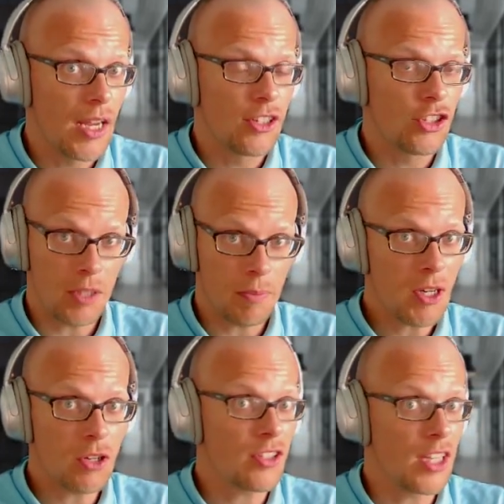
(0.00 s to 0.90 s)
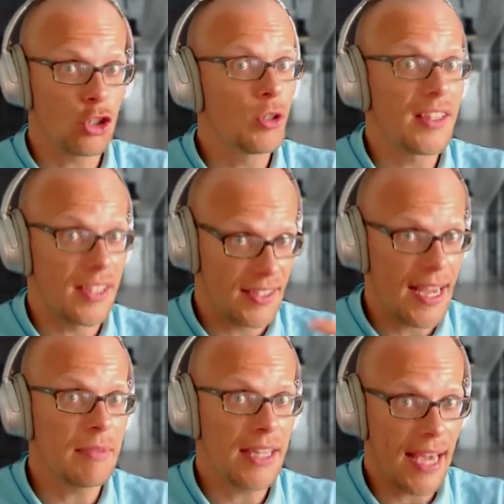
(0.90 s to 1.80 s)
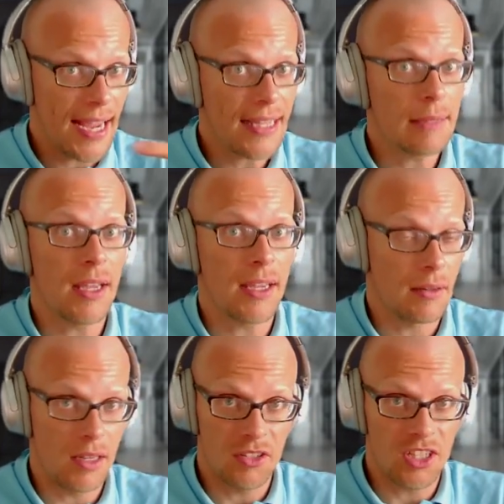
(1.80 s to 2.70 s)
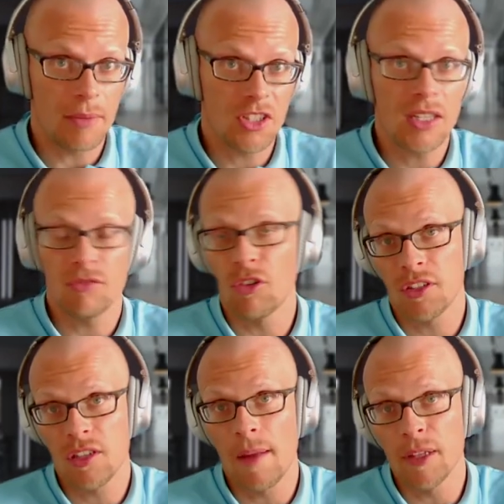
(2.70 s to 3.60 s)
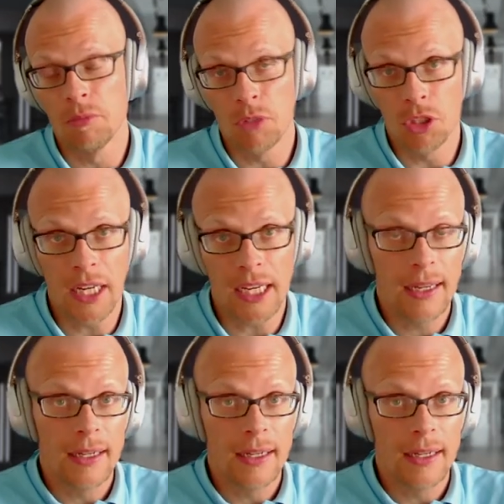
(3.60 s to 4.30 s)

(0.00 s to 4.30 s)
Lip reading: Just because they're doing the same case in some cities, for example, in Munich,